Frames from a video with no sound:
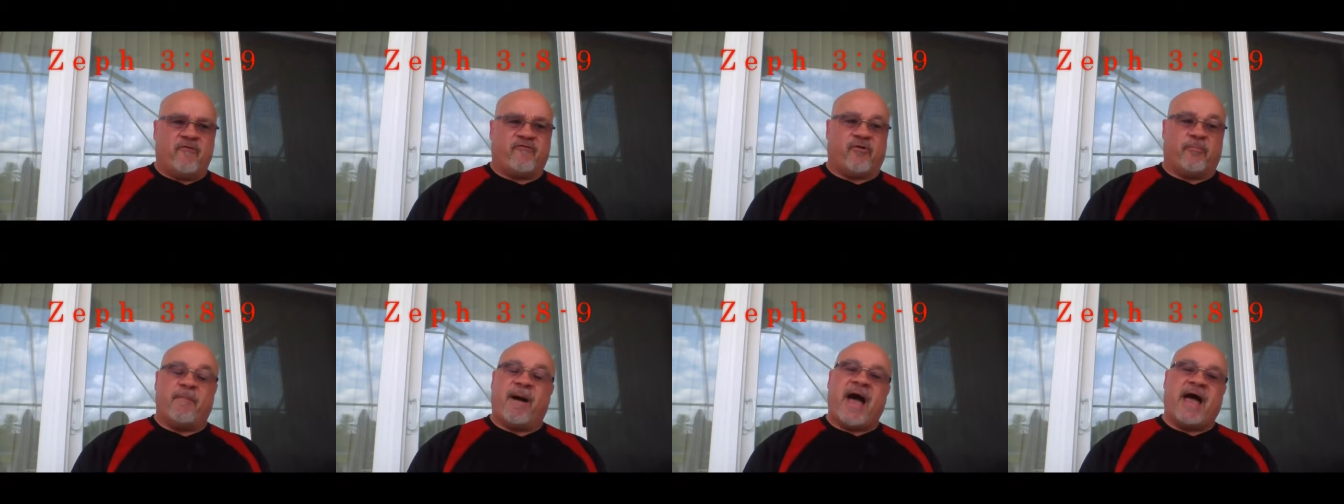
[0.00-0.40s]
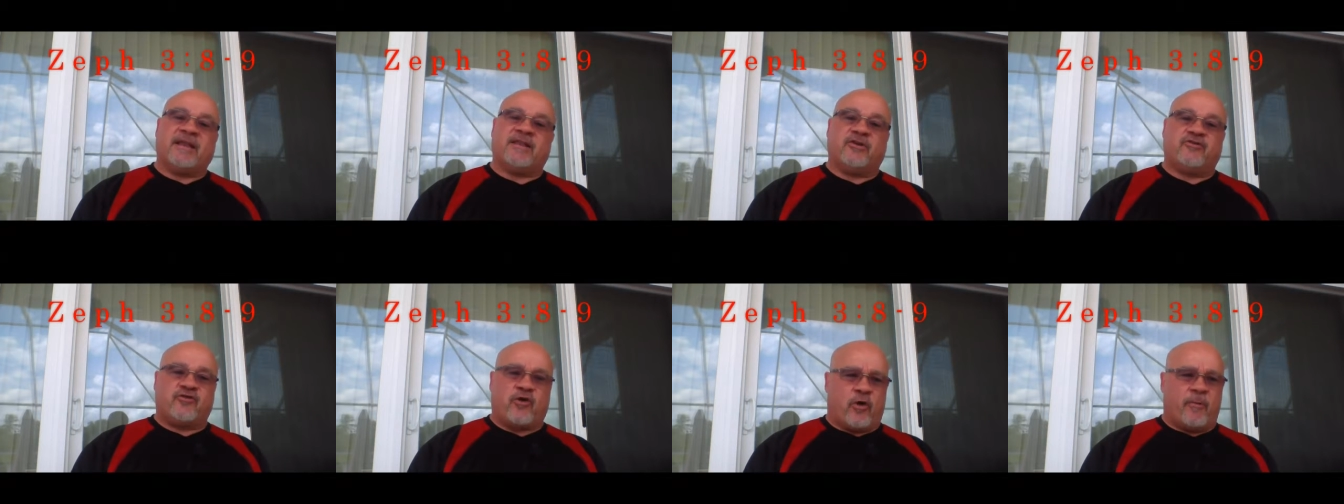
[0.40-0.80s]
For my
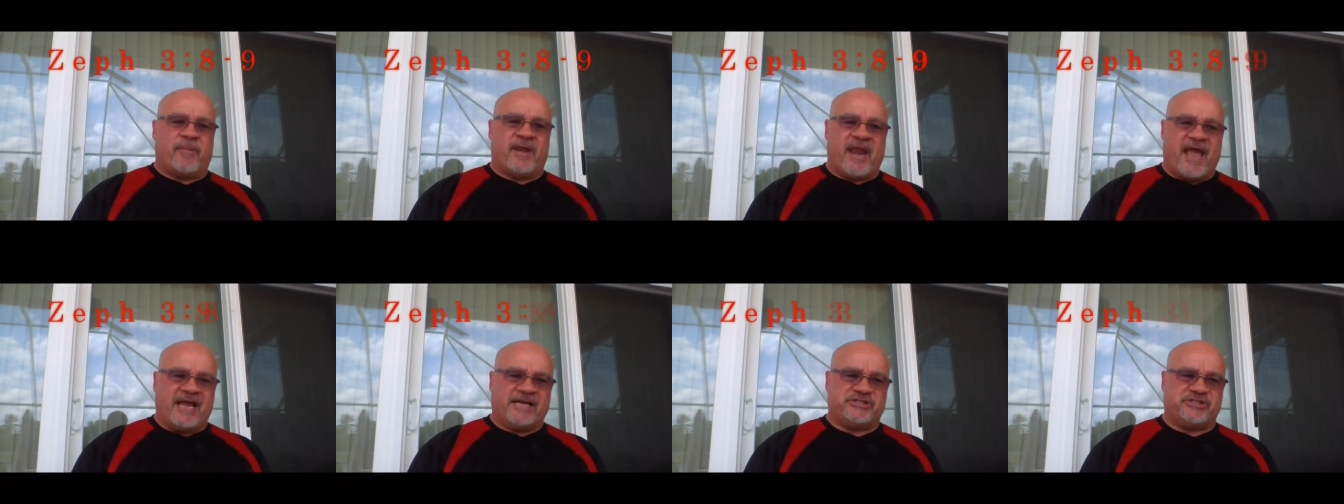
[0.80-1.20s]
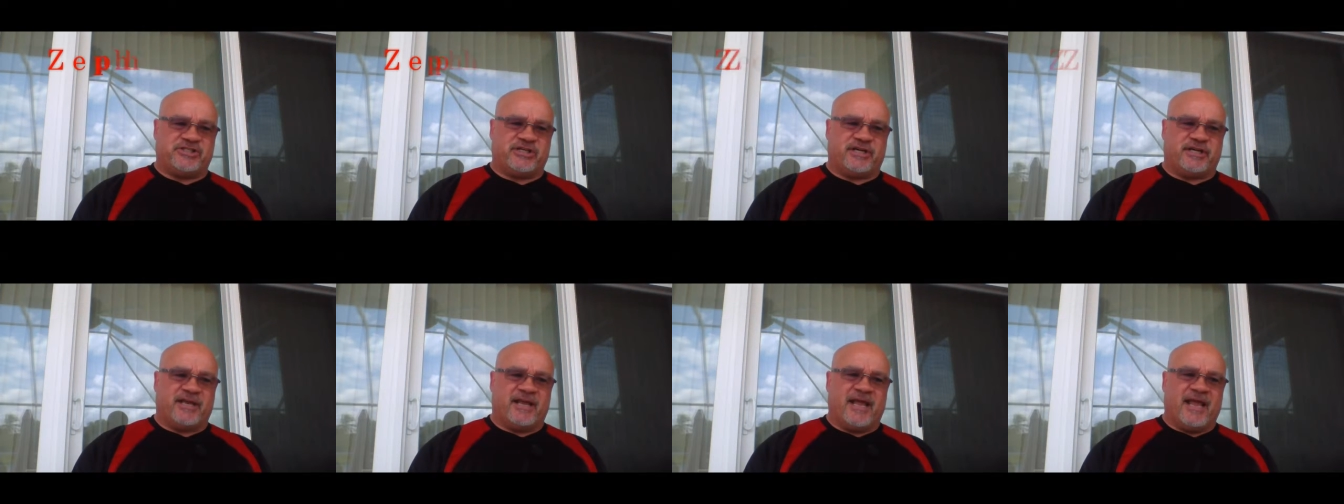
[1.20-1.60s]

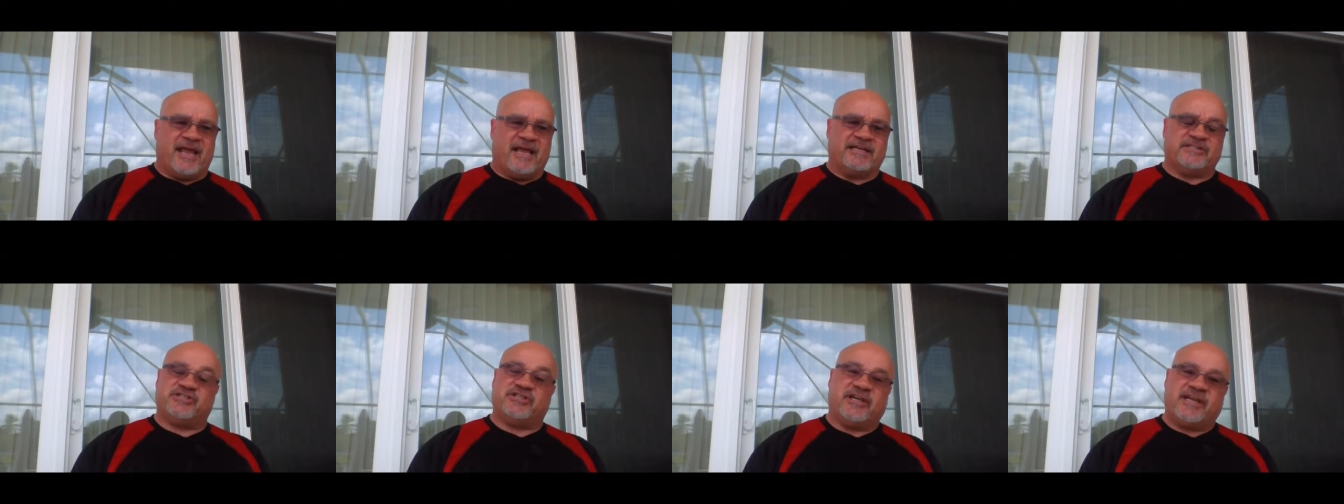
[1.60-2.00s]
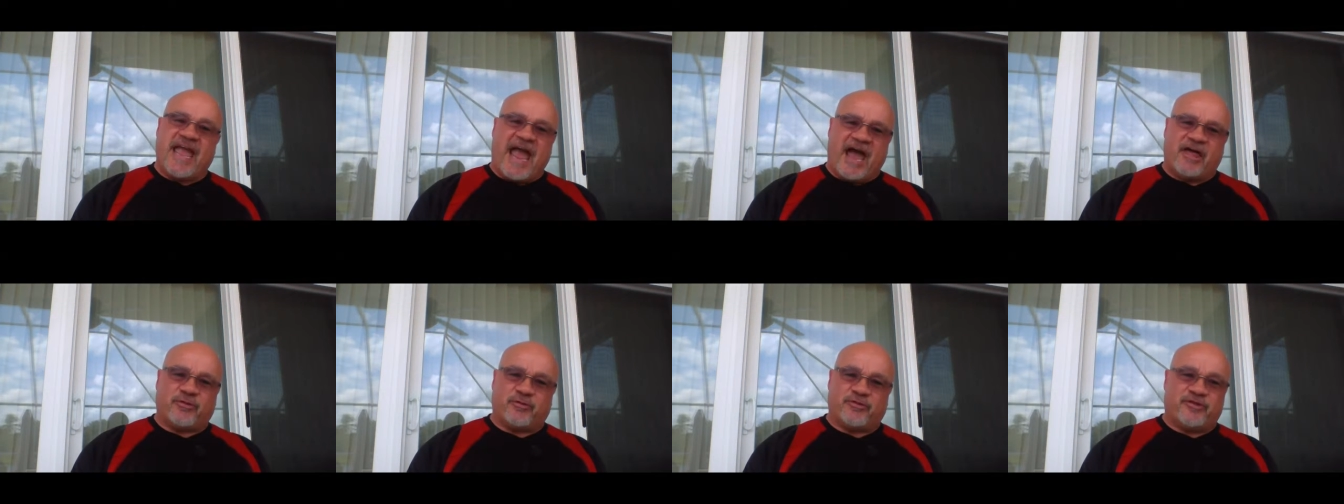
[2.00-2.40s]
determination is to
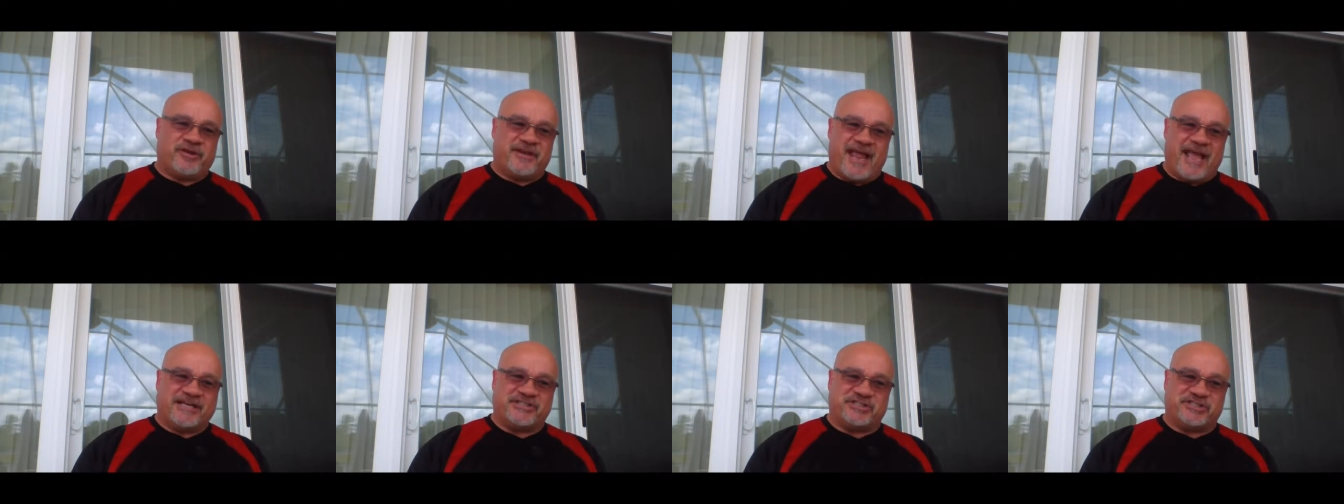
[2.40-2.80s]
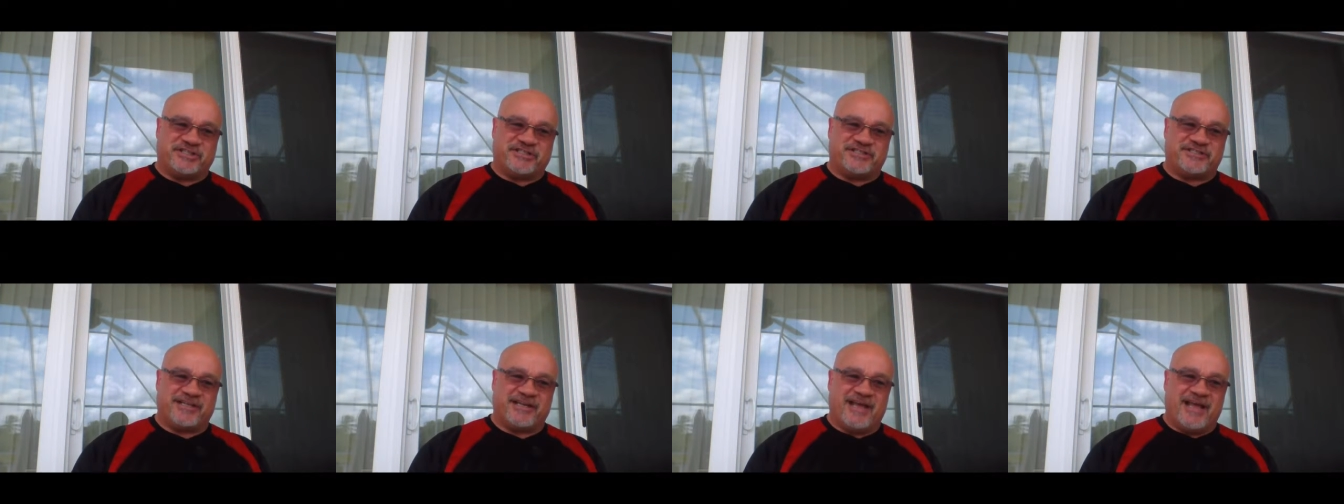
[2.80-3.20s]
gather the
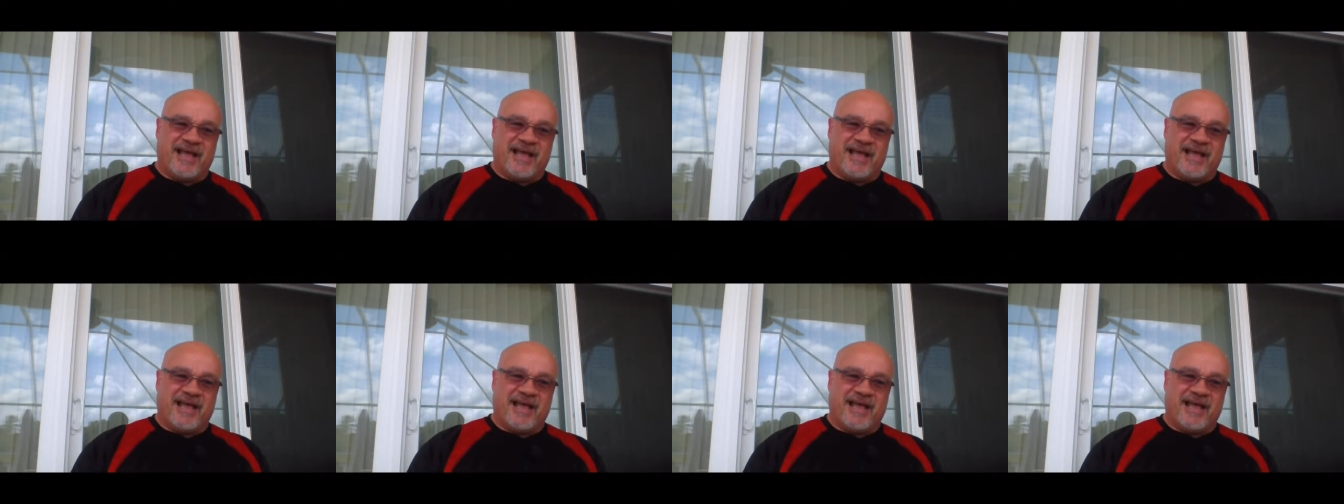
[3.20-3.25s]
nations,